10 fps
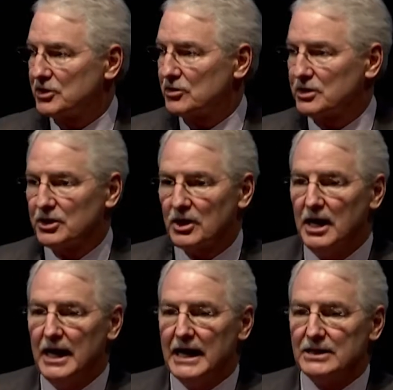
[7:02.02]
earlier,
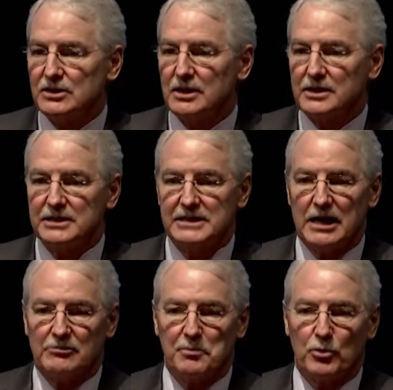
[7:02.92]
is now
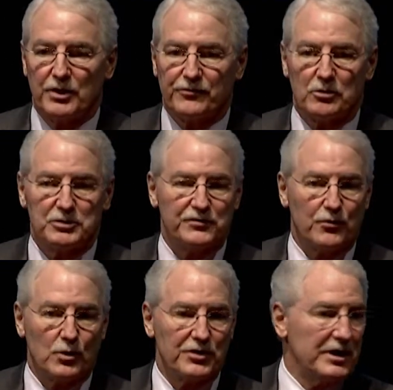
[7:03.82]
reporting for almost
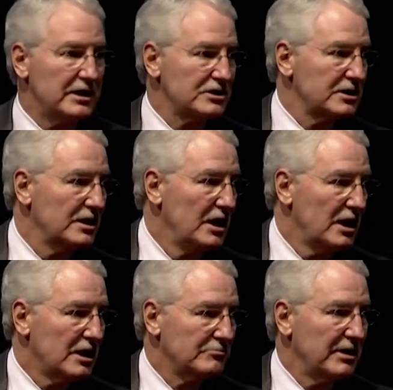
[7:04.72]
4,000
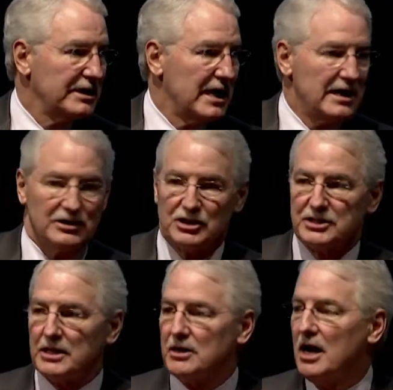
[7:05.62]
radiologists,
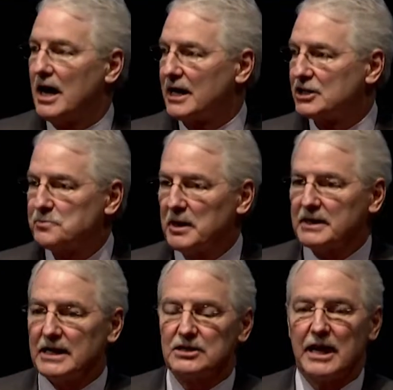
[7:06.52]
and I expect
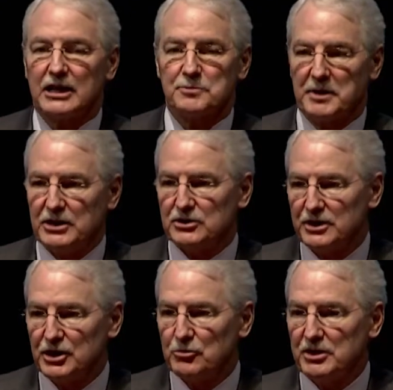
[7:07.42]
that to exponentially
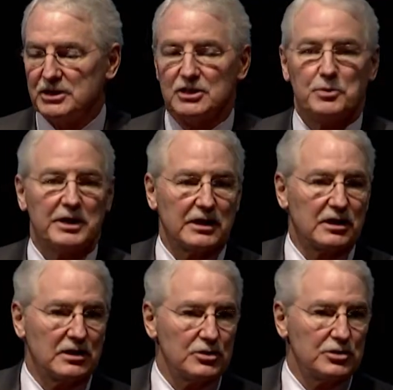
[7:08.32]
increase as we get
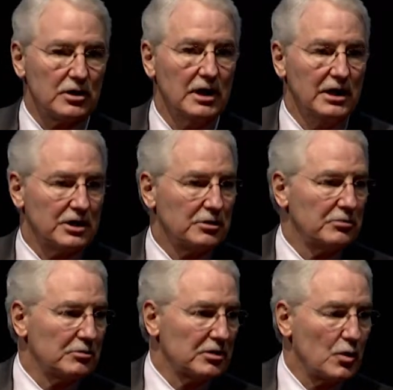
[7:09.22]
closer to the
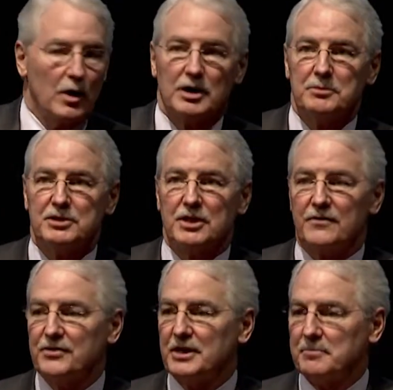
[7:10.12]
real requirements
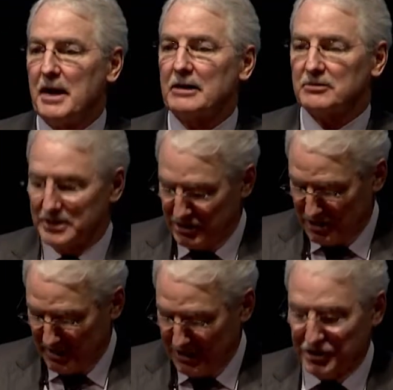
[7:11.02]
of the MACRA
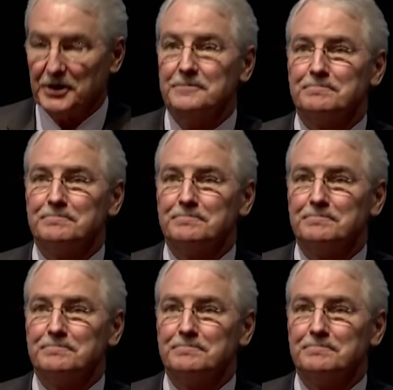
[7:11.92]
legislation.